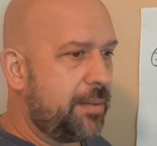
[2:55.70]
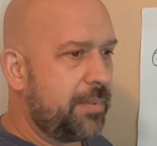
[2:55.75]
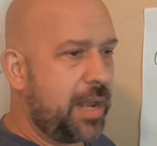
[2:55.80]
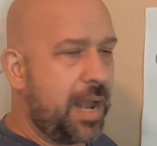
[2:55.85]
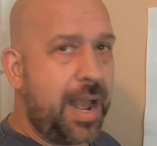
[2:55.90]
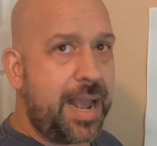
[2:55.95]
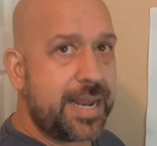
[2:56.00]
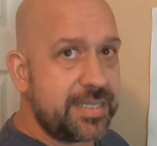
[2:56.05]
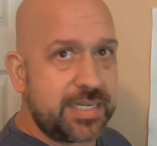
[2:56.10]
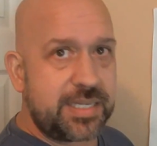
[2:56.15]

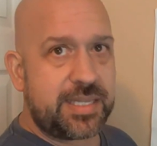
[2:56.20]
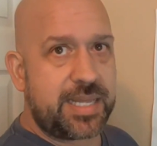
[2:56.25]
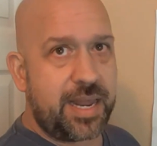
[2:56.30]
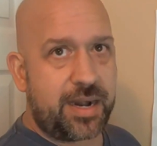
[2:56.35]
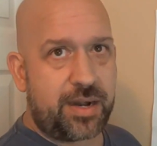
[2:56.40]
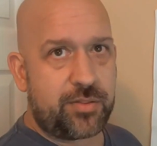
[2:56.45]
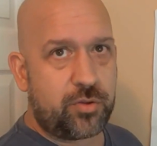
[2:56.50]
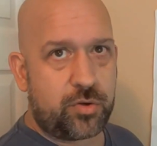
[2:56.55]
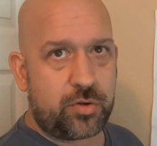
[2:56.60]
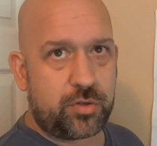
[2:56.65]
I did
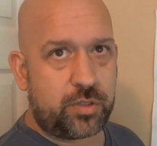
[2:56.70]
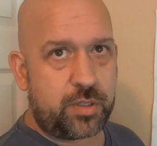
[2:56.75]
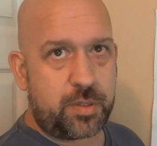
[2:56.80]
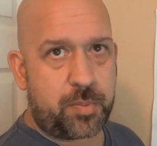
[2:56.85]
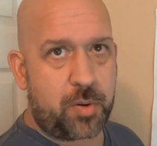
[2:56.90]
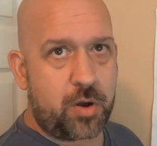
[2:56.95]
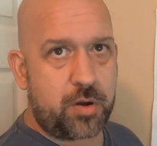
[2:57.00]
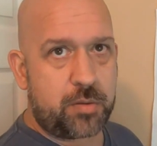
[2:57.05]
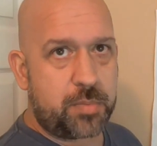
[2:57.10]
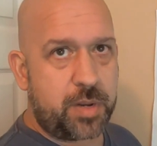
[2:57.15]
that in the early
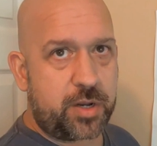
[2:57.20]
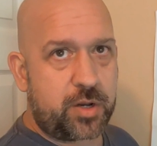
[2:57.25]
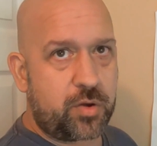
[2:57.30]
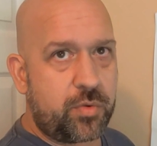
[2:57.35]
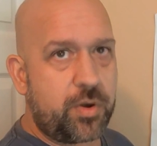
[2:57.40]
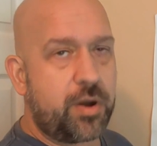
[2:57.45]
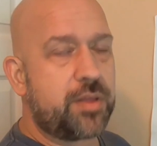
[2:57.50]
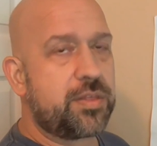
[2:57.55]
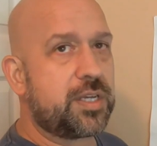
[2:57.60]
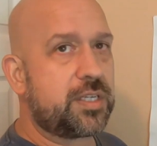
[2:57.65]
part of my
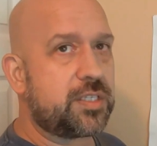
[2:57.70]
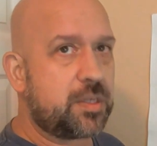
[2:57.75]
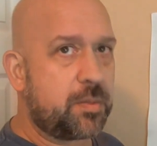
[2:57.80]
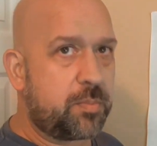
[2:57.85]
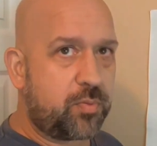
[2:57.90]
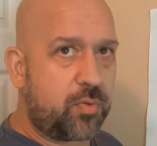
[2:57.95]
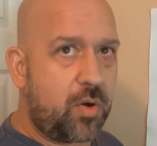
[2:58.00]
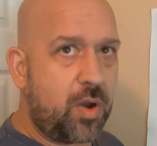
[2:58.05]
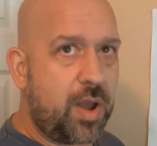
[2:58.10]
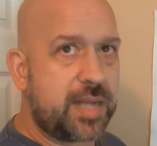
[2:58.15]
career. I think it's a
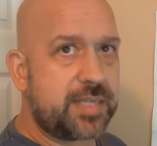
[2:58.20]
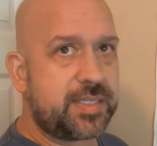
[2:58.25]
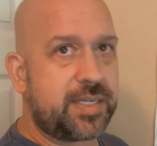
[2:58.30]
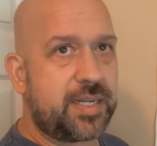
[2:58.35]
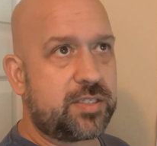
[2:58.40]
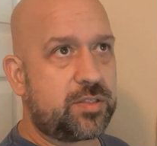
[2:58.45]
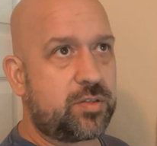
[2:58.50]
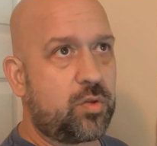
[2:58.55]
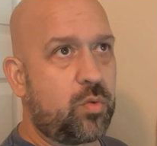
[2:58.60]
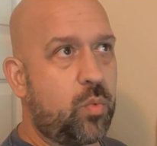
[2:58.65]

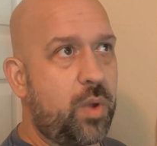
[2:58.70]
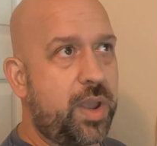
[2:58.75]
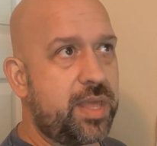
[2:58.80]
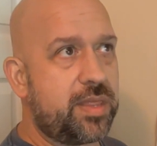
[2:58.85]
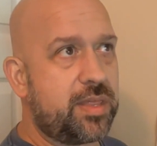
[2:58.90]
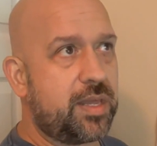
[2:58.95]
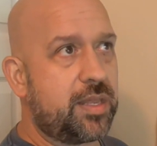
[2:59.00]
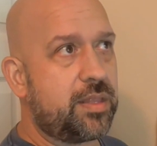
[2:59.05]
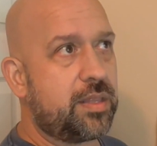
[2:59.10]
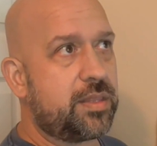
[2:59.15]
process, the way
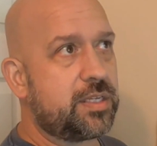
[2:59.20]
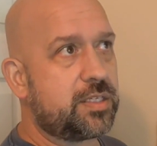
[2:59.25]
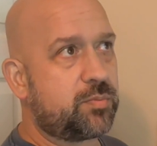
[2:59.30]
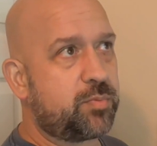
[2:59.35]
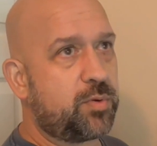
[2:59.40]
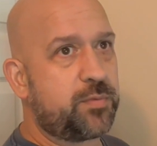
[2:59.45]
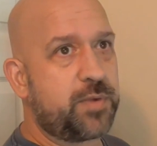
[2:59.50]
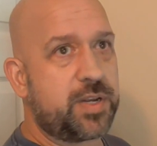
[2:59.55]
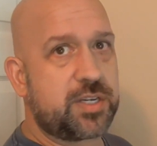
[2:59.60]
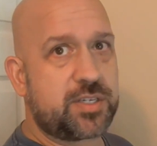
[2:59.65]
that this
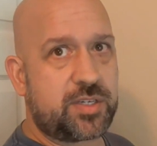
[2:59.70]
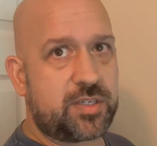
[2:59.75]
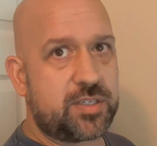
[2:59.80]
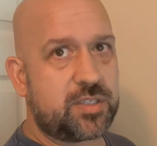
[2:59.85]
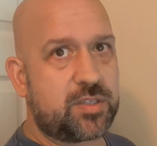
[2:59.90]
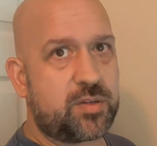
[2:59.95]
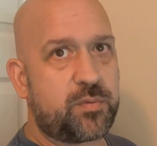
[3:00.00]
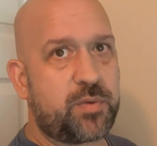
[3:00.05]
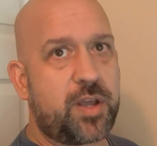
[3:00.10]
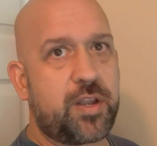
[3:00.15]
profession
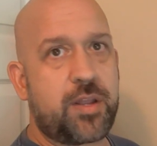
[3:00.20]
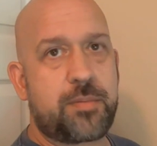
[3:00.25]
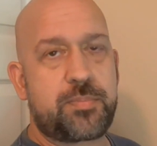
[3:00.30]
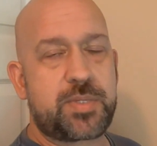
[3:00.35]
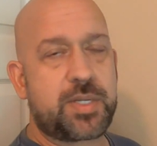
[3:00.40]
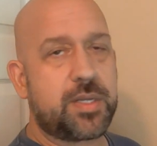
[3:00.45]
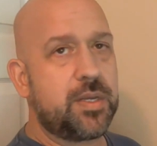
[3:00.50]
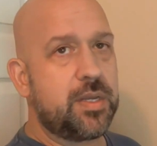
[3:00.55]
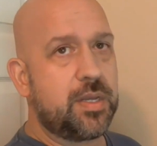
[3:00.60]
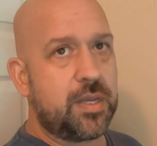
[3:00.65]
is
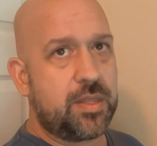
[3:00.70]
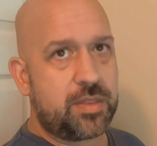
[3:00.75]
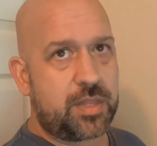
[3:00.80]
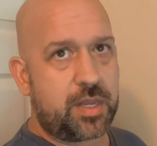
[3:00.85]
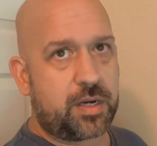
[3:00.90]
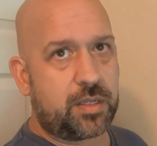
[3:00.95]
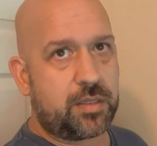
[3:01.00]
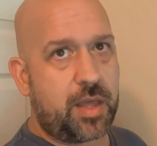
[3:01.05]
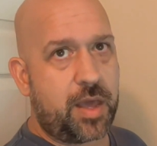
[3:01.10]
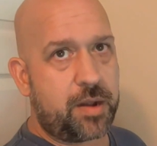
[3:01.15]
developed,
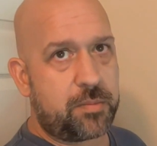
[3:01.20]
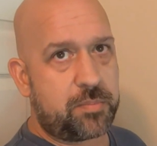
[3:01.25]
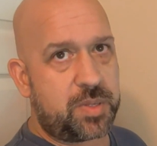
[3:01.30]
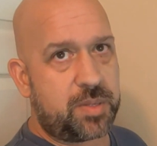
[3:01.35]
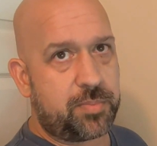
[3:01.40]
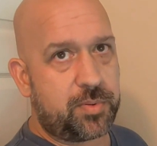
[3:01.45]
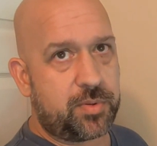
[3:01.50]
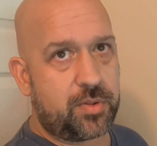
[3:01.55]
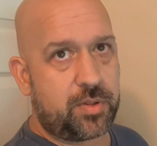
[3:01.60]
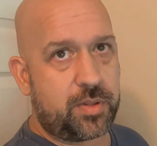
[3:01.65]
that a lot of
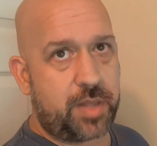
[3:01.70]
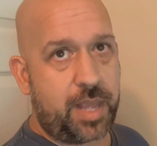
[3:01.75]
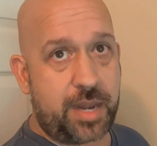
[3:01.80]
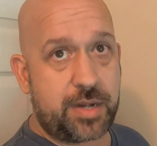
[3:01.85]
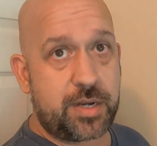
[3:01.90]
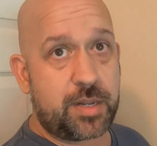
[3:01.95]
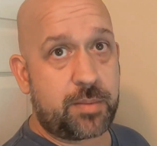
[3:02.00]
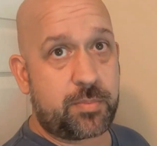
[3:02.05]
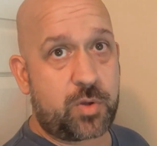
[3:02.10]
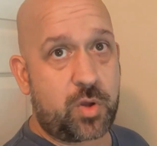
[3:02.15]
people
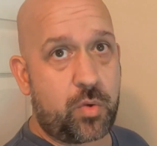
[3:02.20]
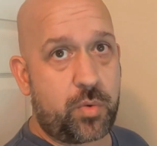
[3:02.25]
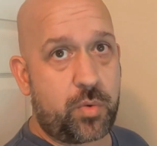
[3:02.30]
end up